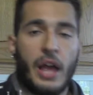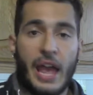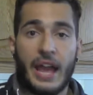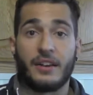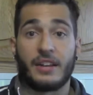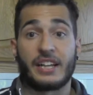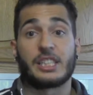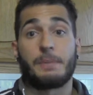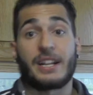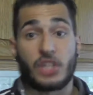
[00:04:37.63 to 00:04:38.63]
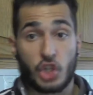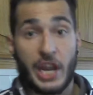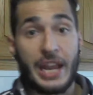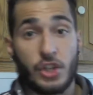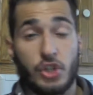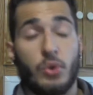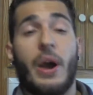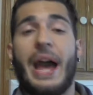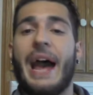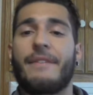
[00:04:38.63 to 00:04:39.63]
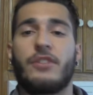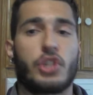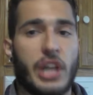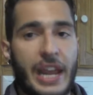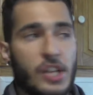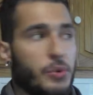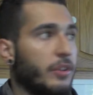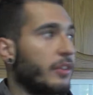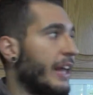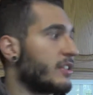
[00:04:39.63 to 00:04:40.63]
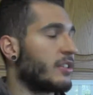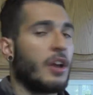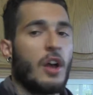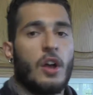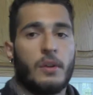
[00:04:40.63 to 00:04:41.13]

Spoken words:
and expect to change. You have to change, whether that's